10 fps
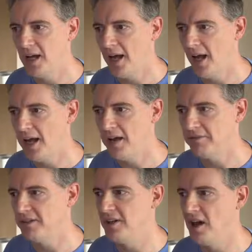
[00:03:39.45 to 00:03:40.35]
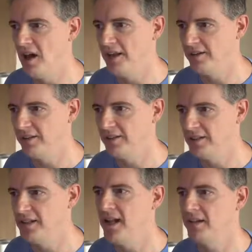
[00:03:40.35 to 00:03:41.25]
I have not
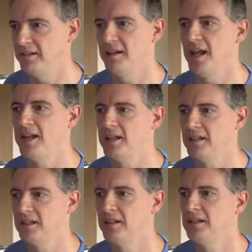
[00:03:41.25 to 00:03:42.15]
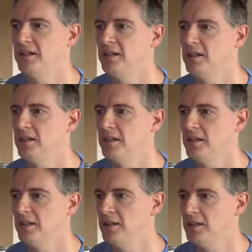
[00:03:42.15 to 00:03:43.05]
connected any,
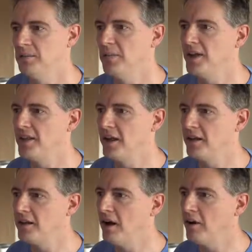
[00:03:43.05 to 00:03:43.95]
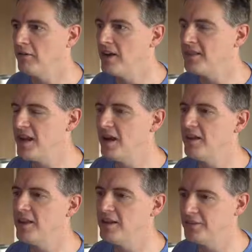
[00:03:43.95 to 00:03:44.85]
but they are right there,
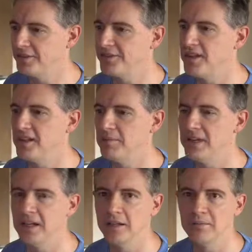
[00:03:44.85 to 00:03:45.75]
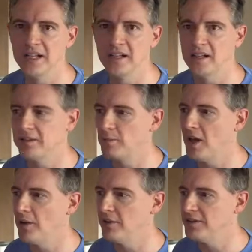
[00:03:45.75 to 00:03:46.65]
and then you'll see them in a meeting as
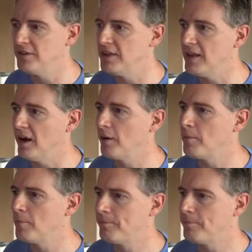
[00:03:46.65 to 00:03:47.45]
well when you're in there.